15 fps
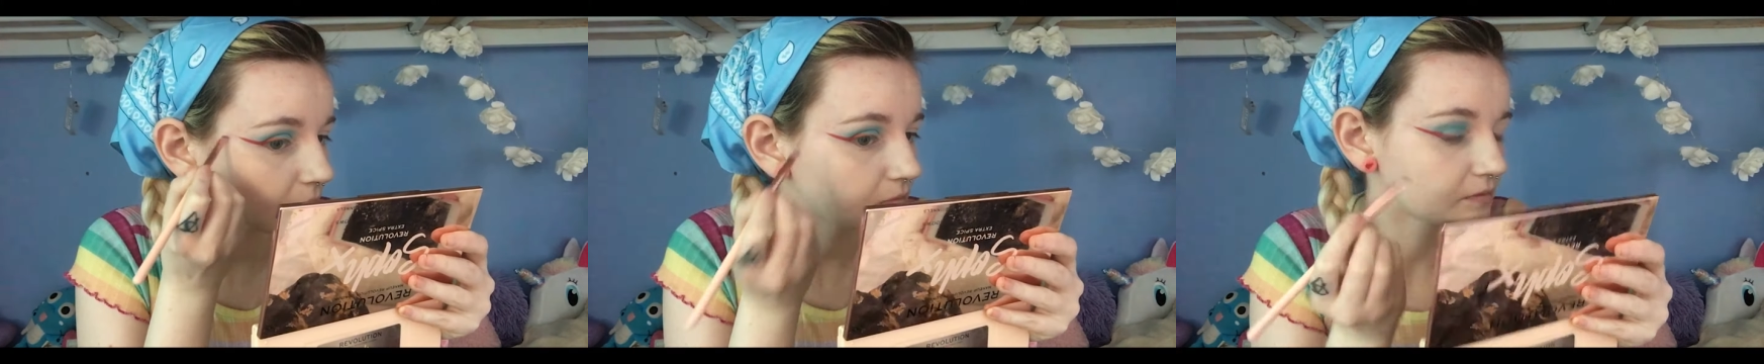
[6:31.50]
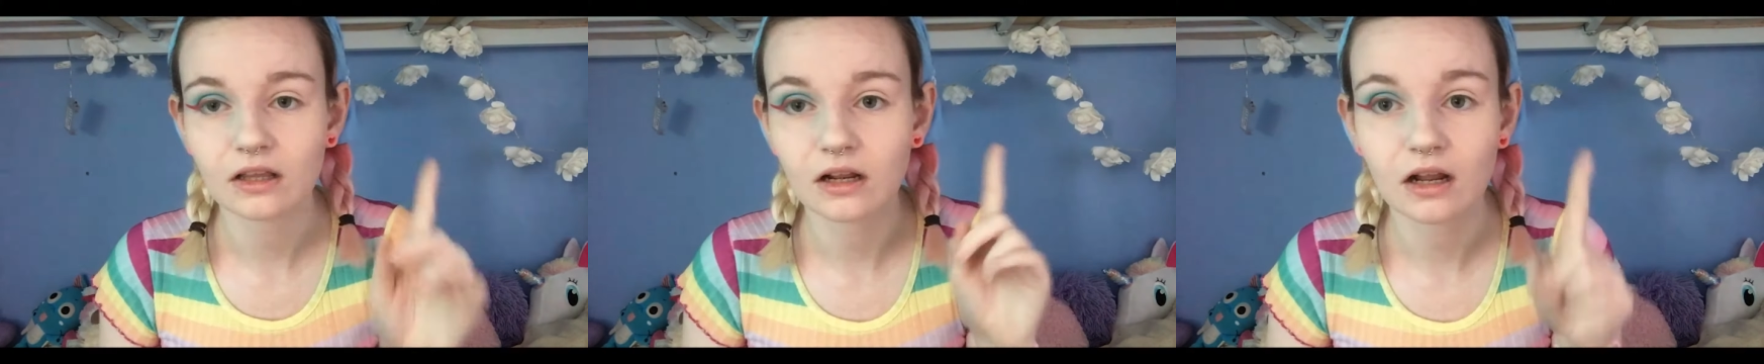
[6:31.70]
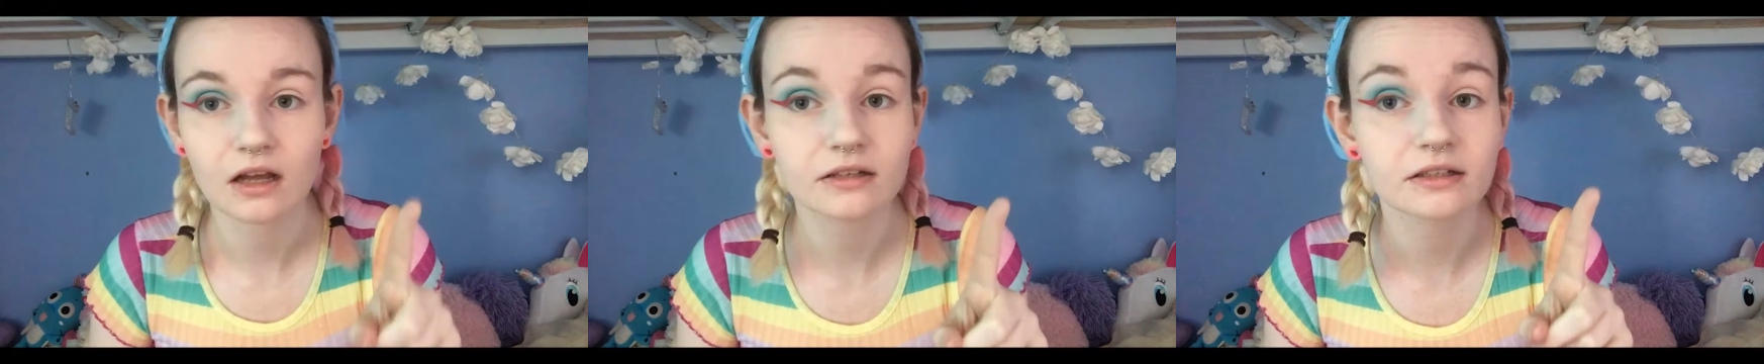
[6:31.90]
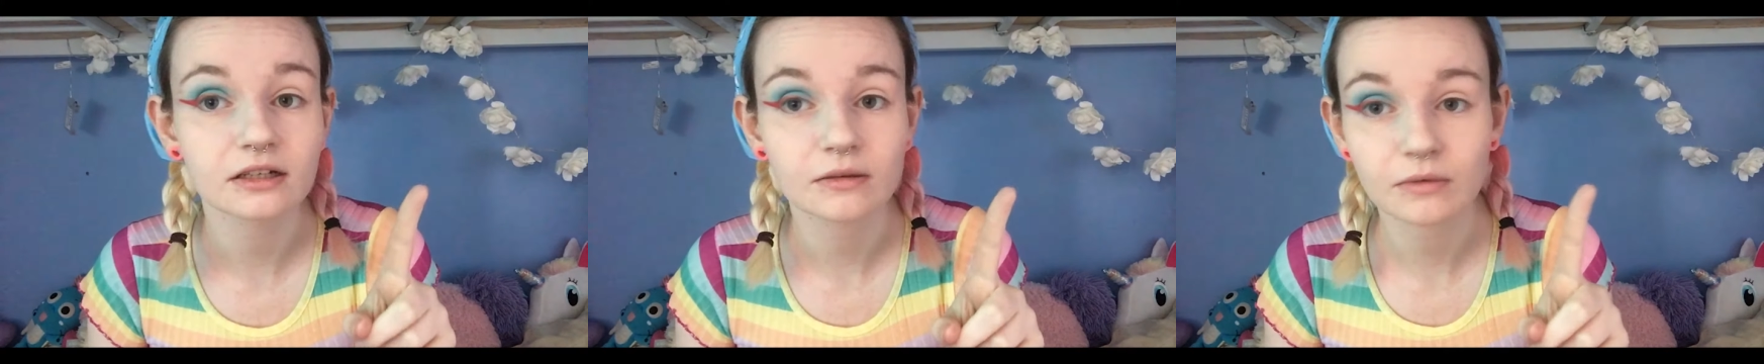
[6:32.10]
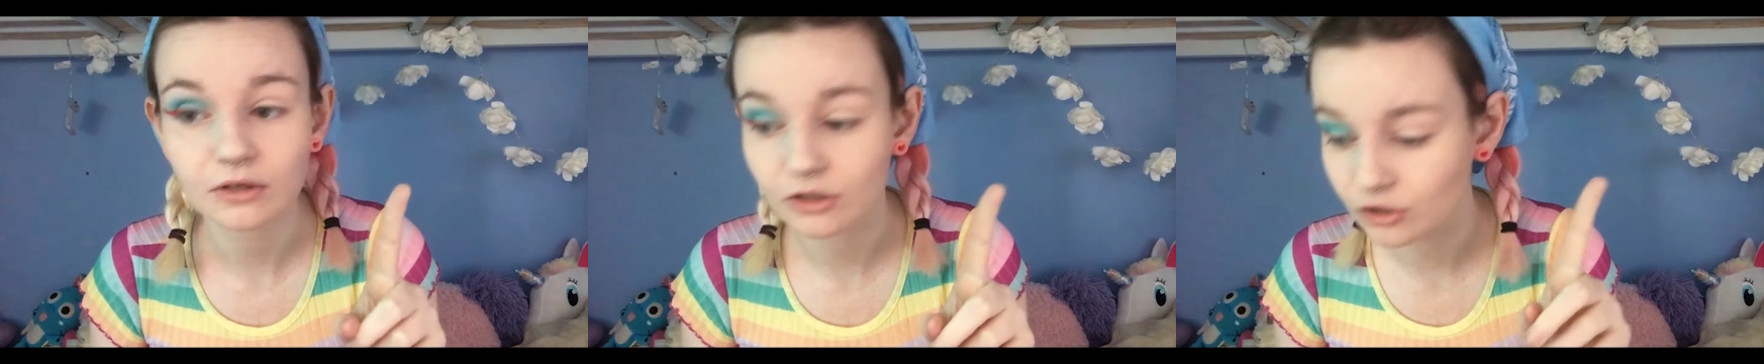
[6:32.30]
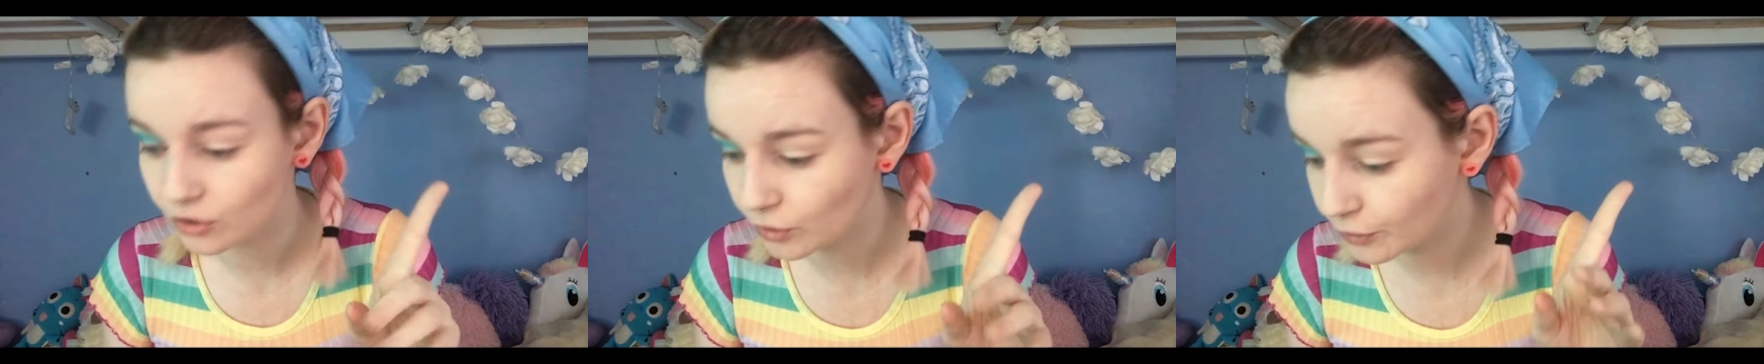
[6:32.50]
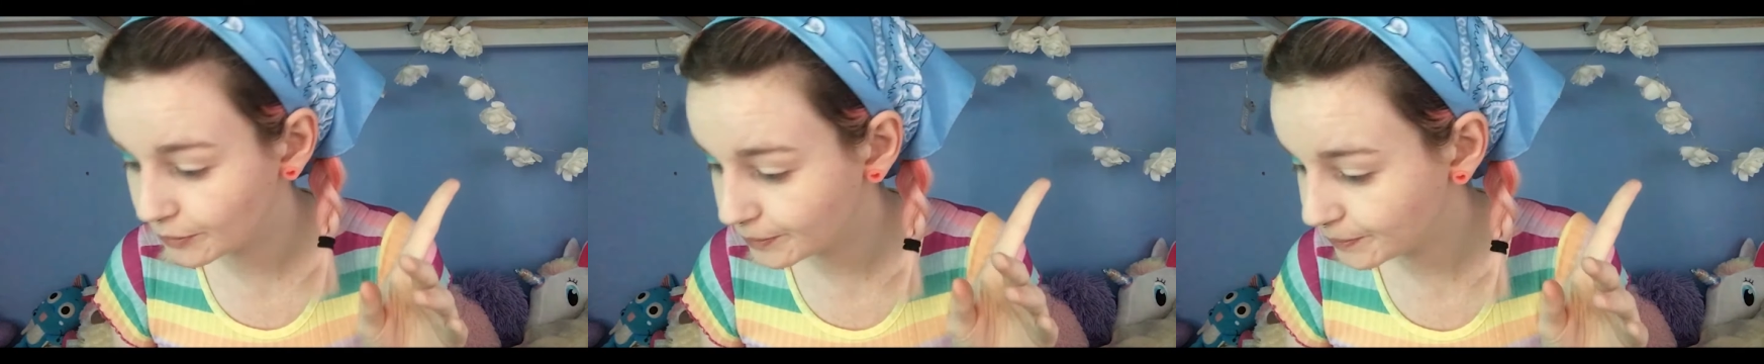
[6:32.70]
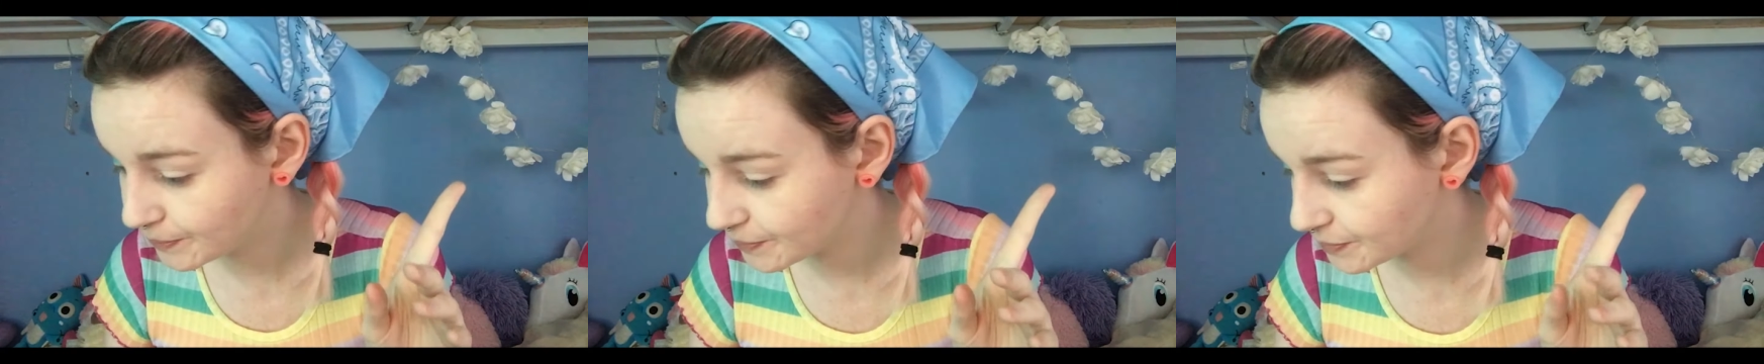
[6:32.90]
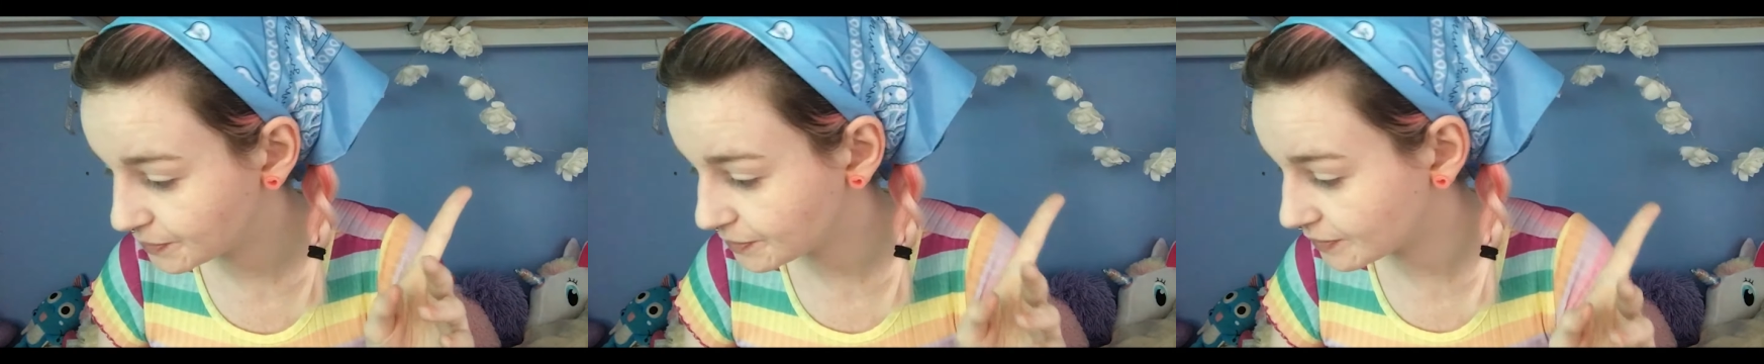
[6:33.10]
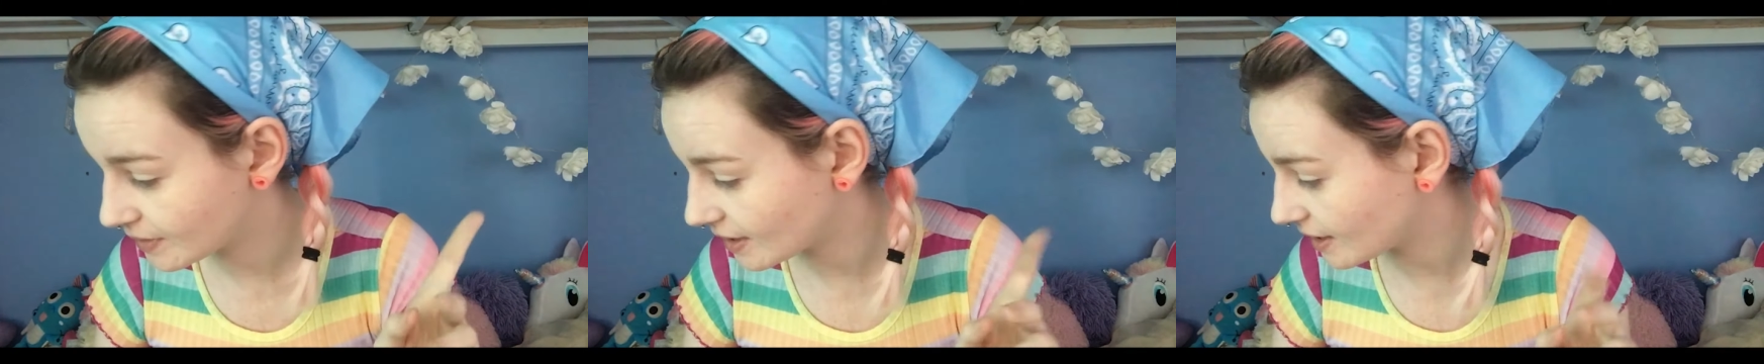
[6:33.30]
The last thing I'm going to do
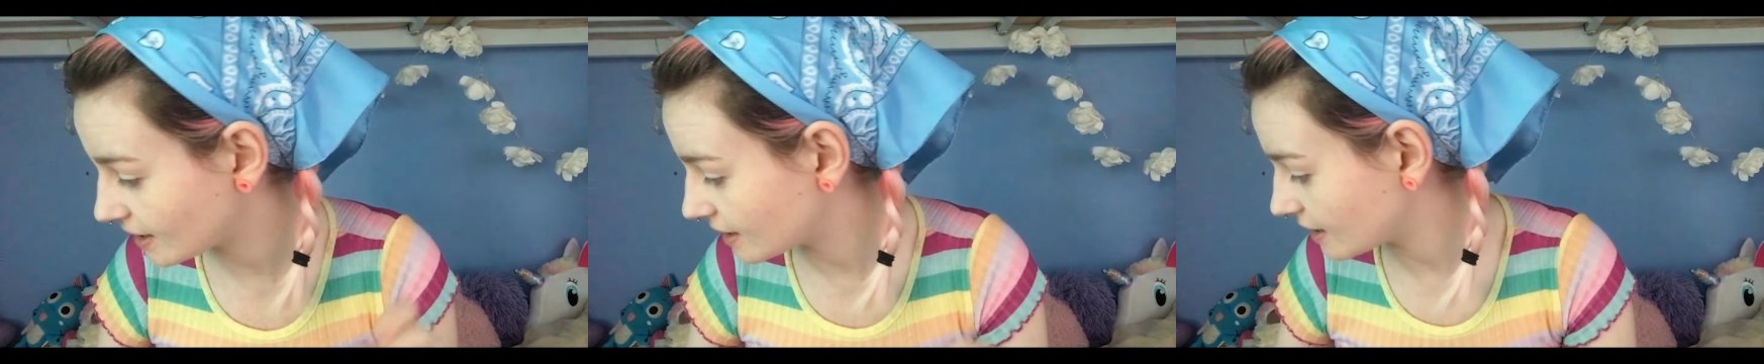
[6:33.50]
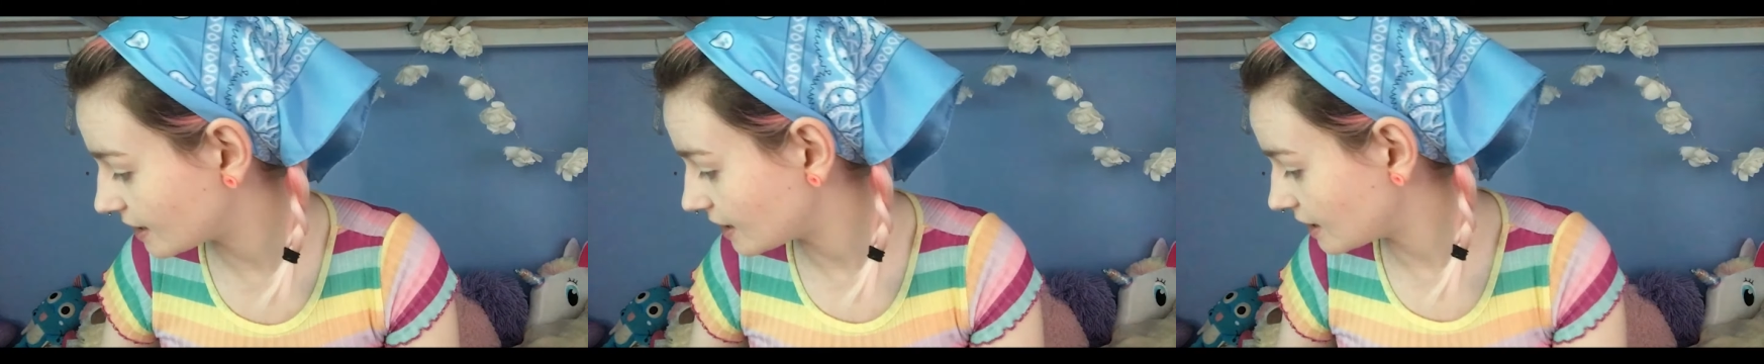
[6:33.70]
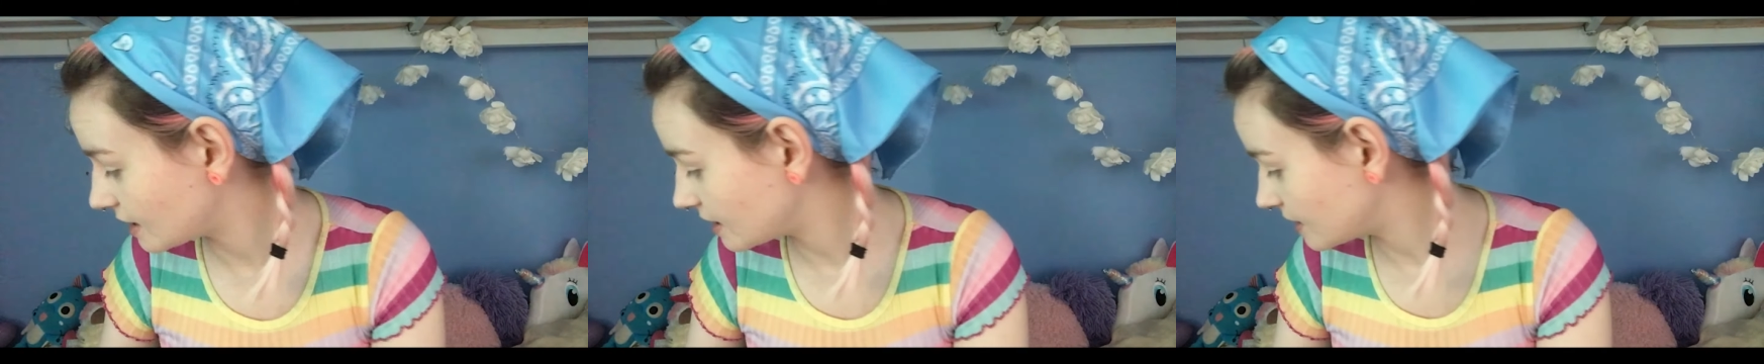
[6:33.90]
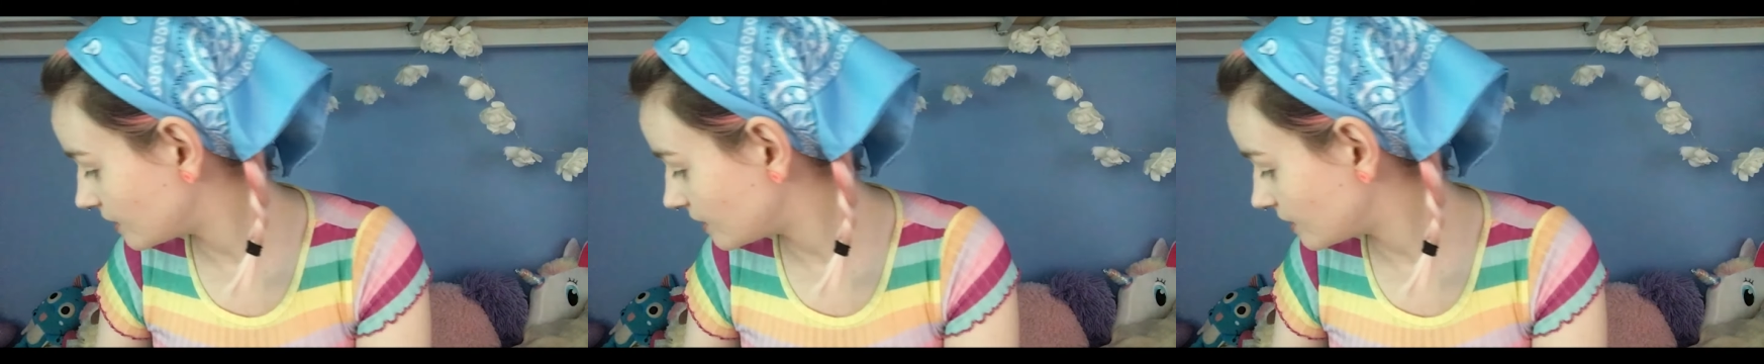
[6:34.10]
is